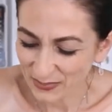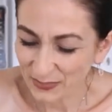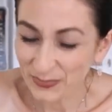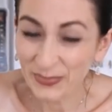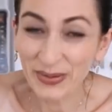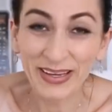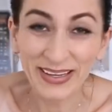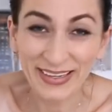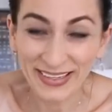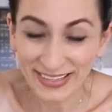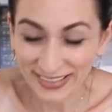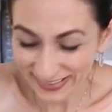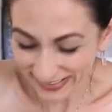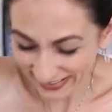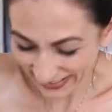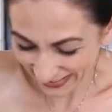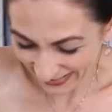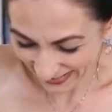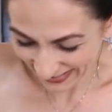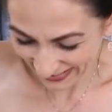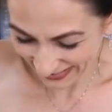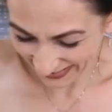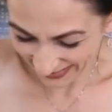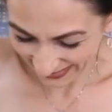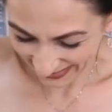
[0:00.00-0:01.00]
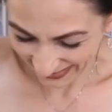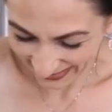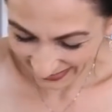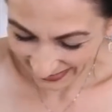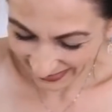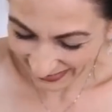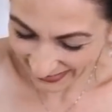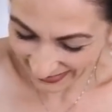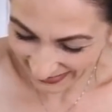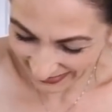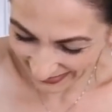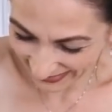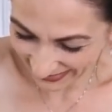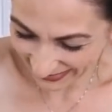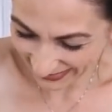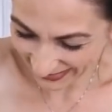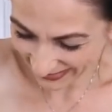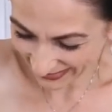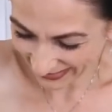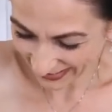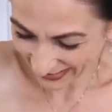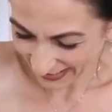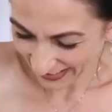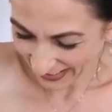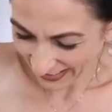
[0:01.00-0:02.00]
pickle it in.
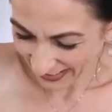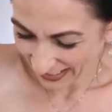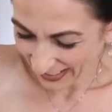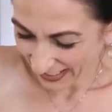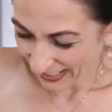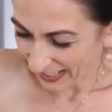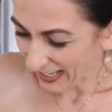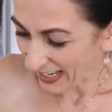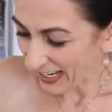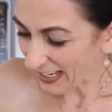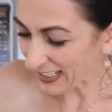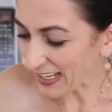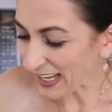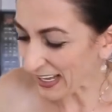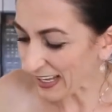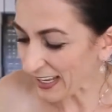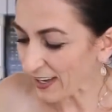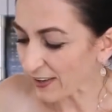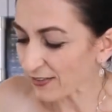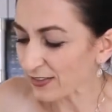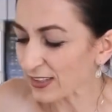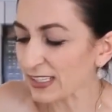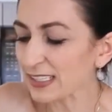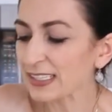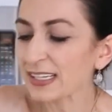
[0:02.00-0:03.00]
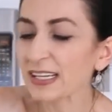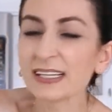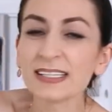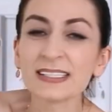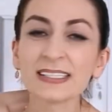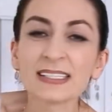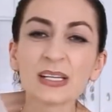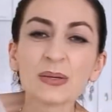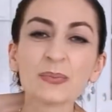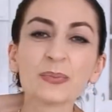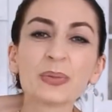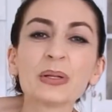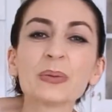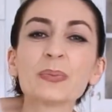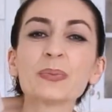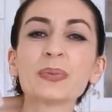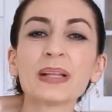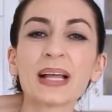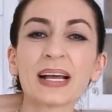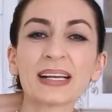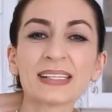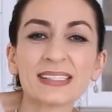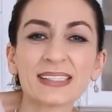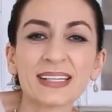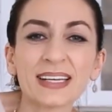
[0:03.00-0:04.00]
And I have this simple
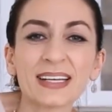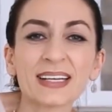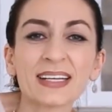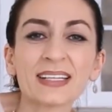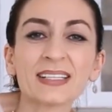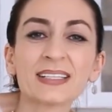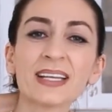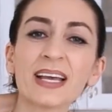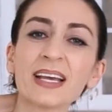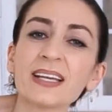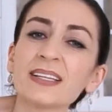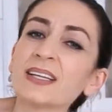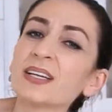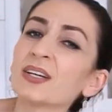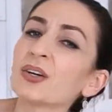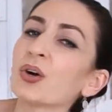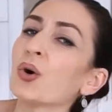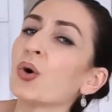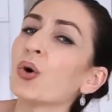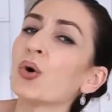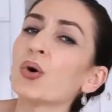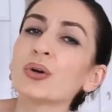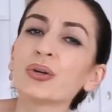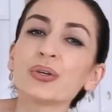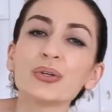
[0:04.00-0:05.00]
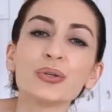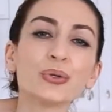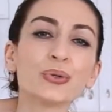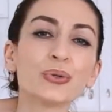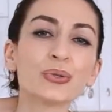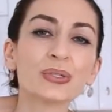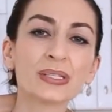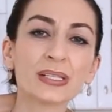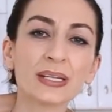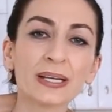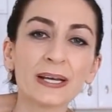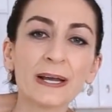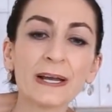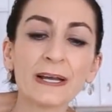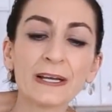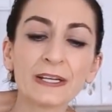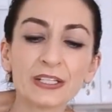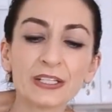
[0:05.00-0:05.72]
plastic container, or use a